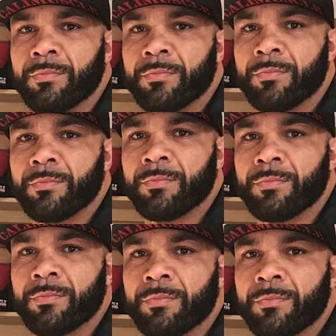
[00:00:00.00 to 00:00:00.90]

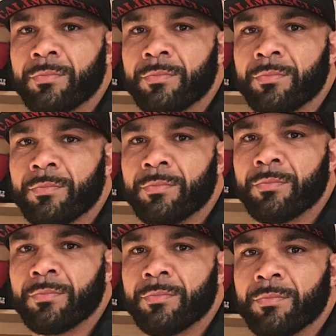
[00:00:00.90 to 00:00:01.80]

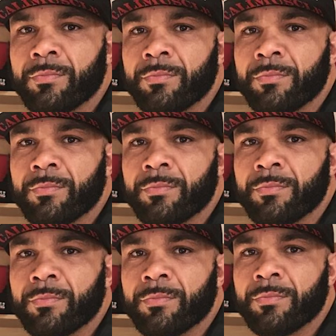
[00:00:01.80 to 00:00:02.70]

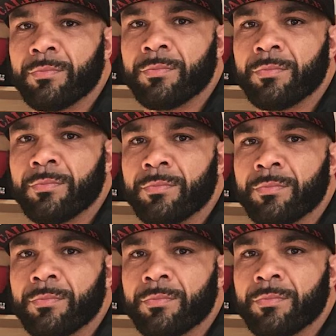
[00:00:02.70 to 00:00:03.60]
The person shown says nothing.